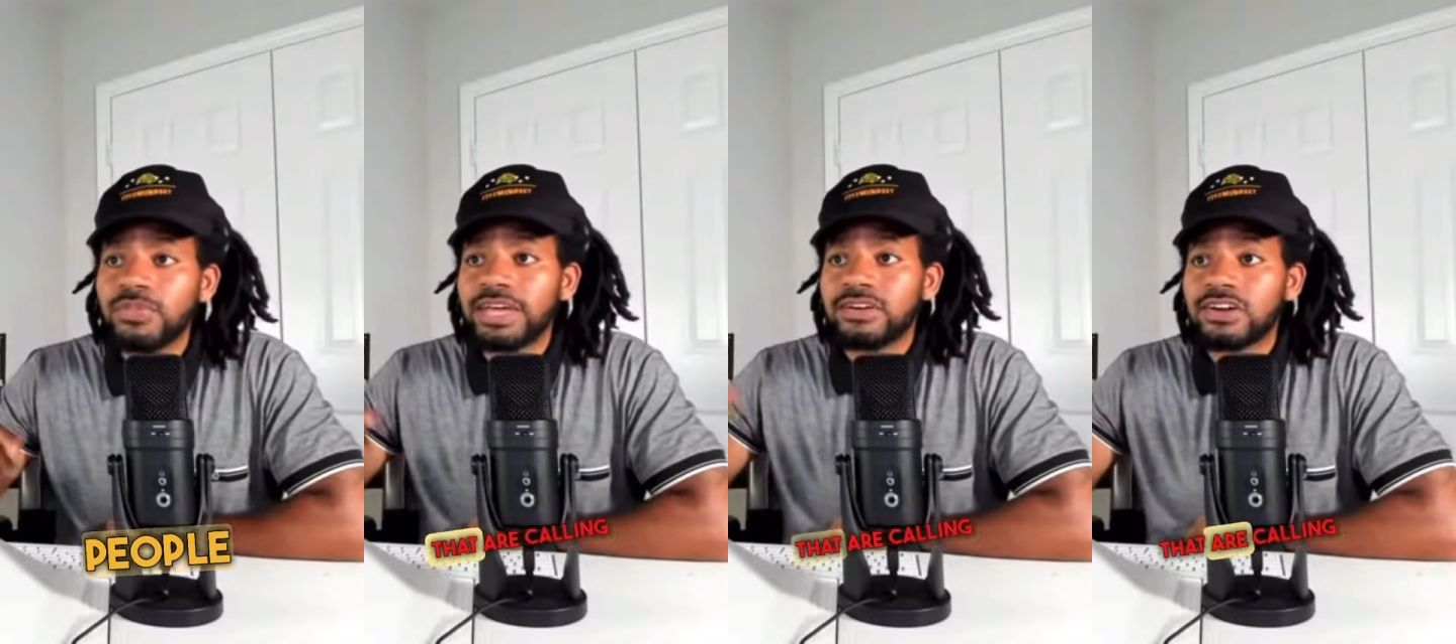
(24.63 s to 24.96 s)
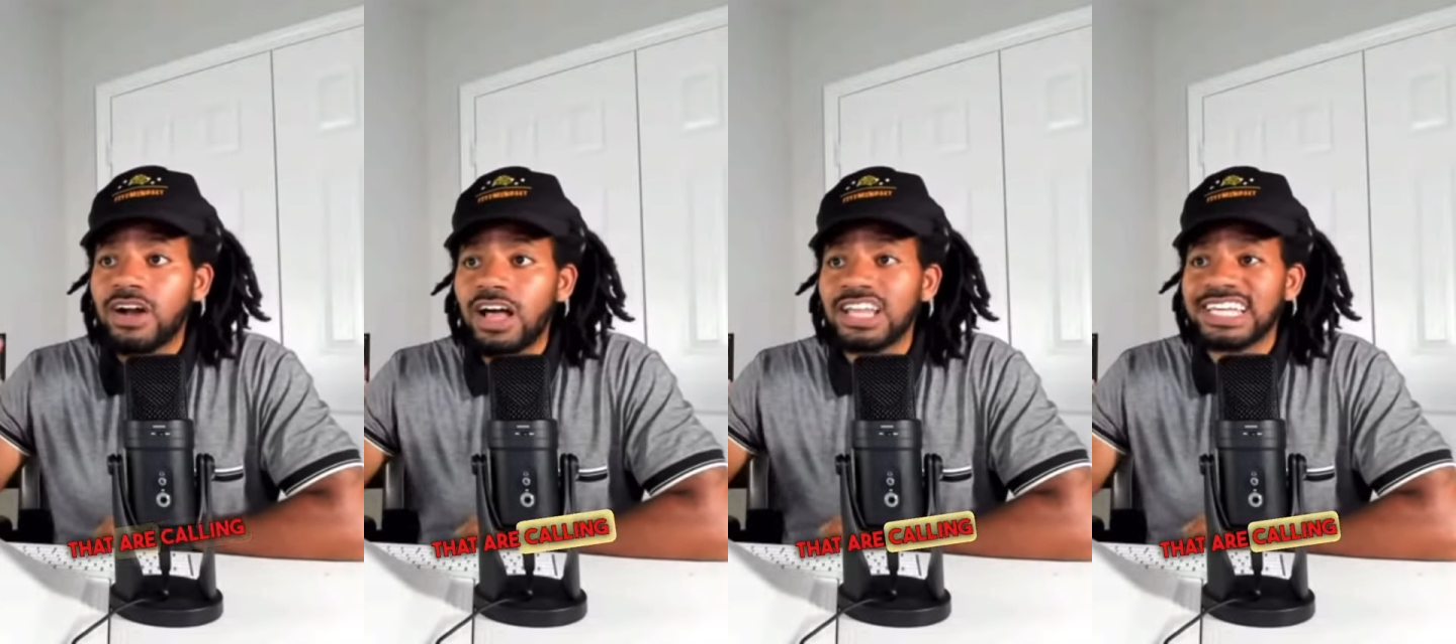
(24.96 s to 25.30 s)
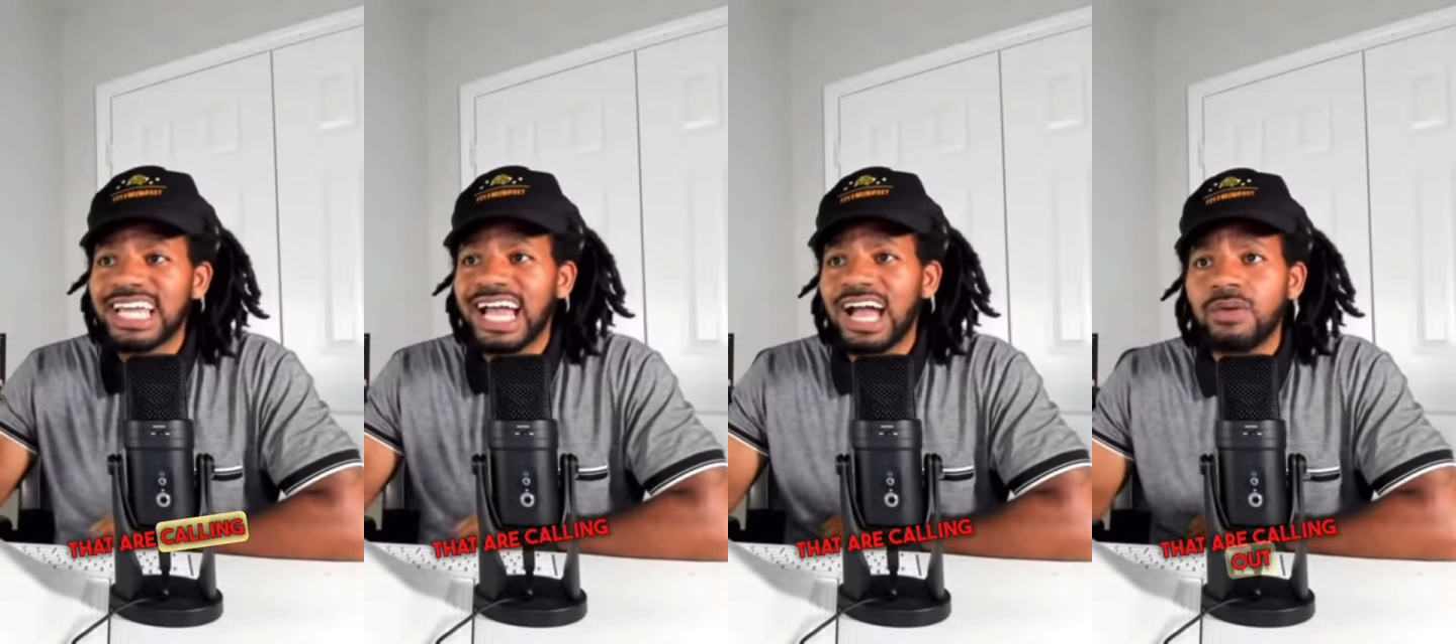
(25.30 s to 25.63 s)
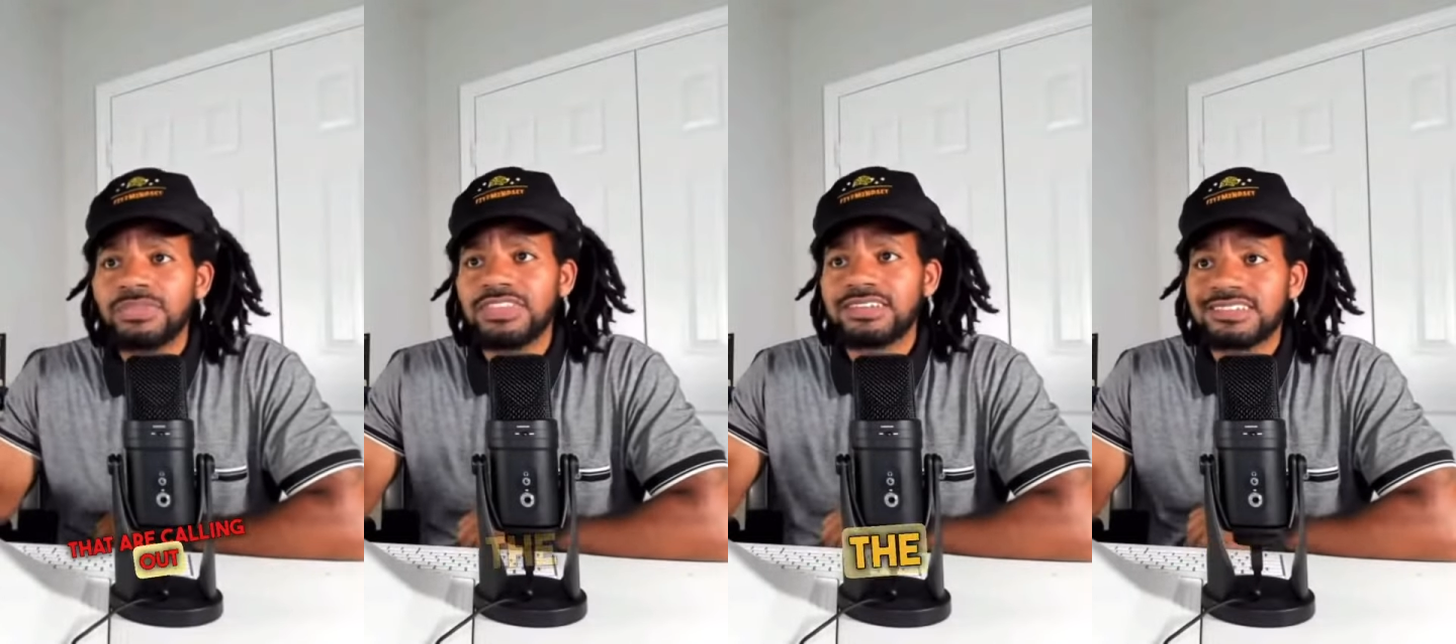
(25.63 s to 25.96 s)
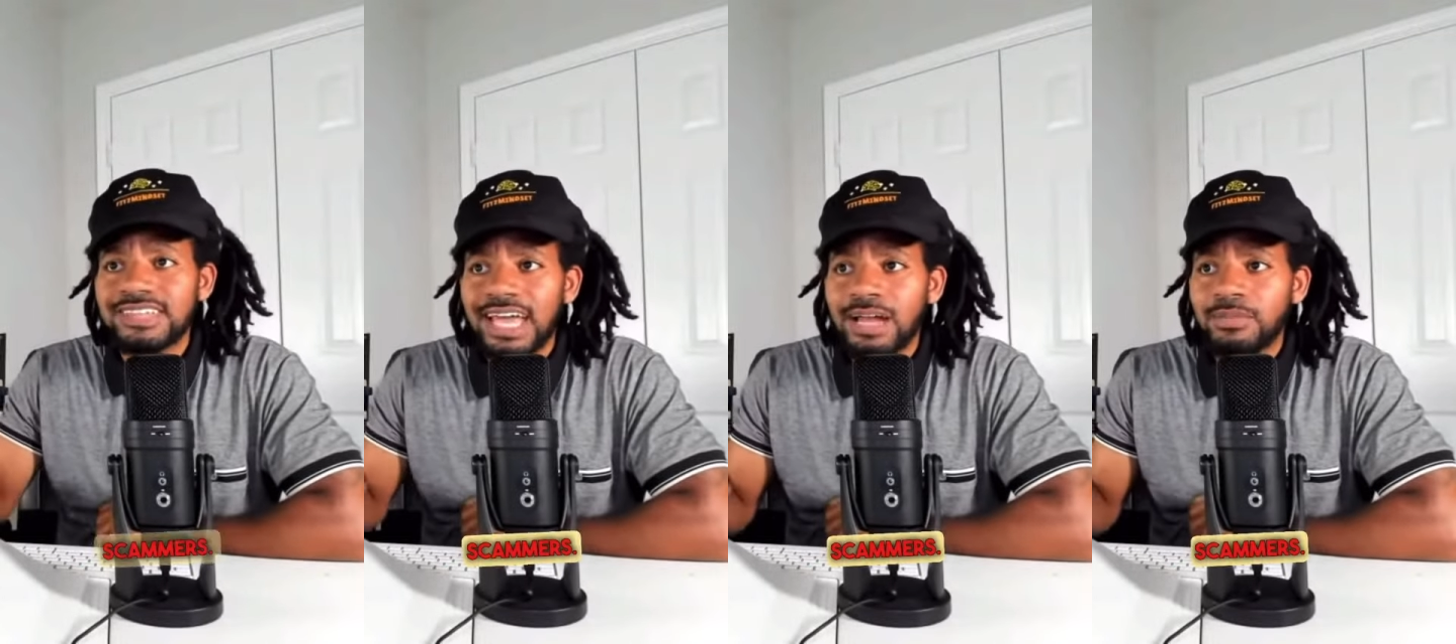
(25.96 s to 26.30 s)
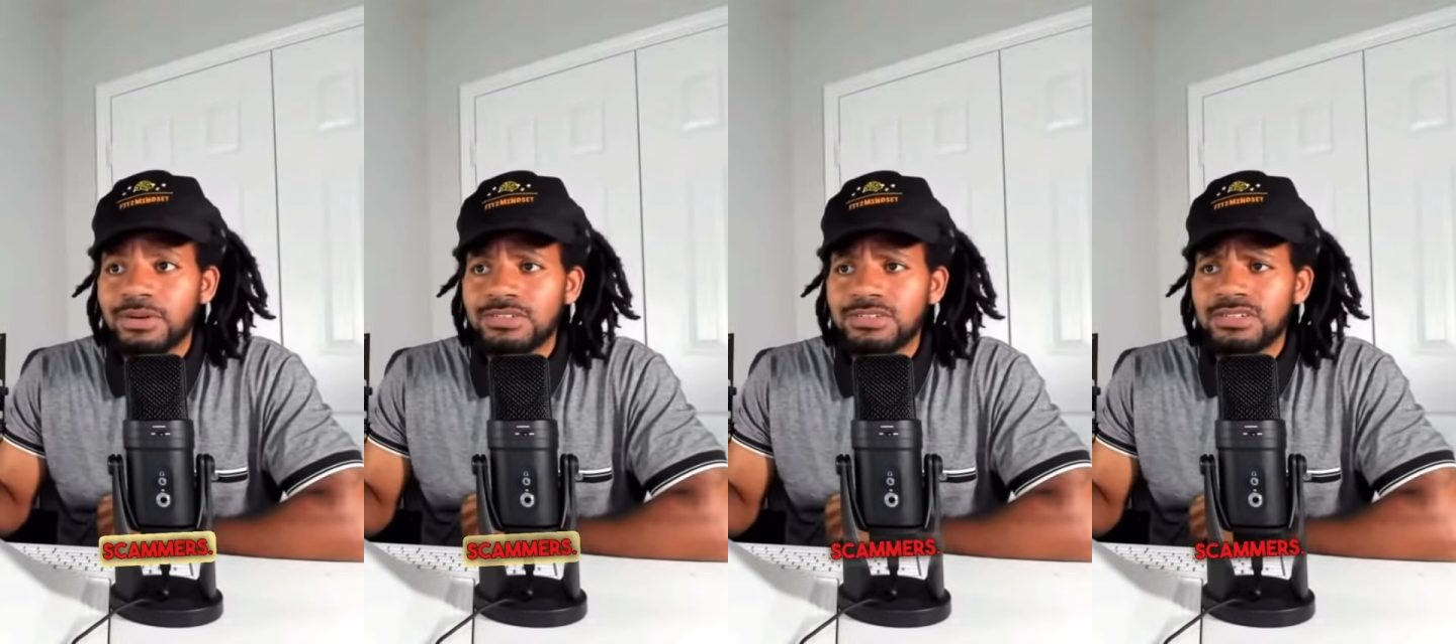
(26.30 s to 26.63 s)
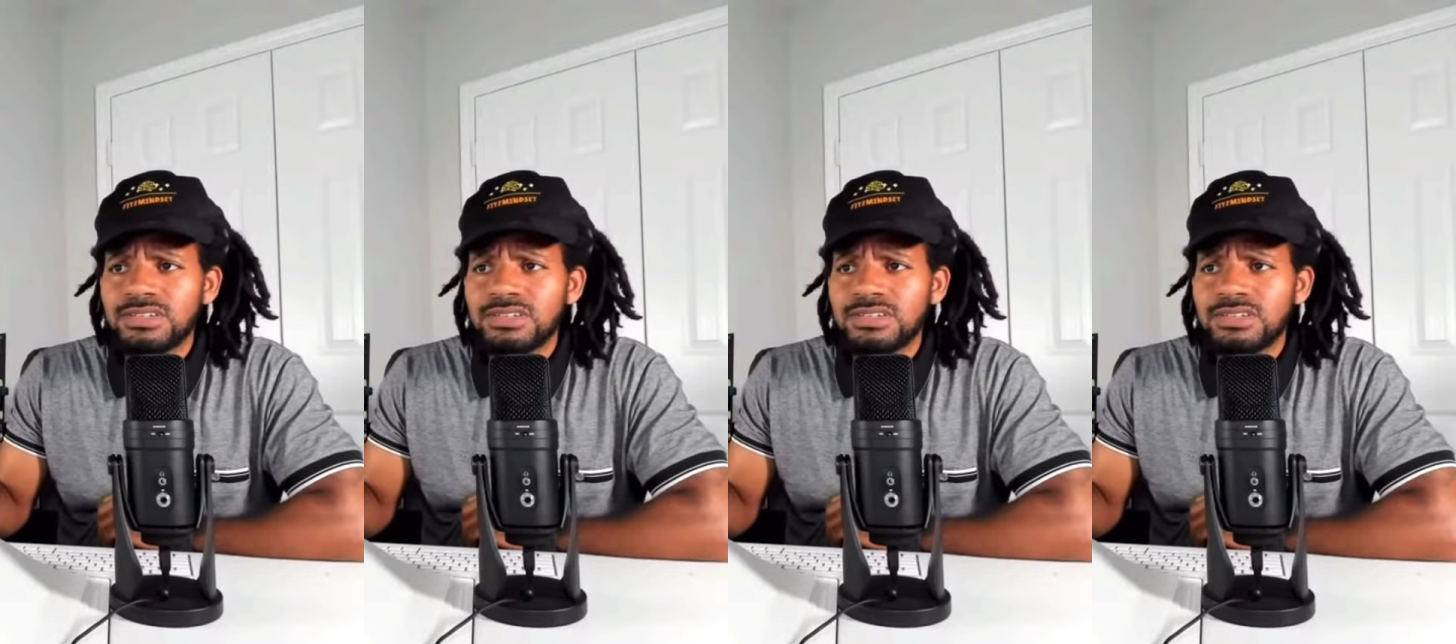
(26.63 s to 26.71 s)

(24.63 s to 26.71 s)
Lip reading: that are calling out the scammers.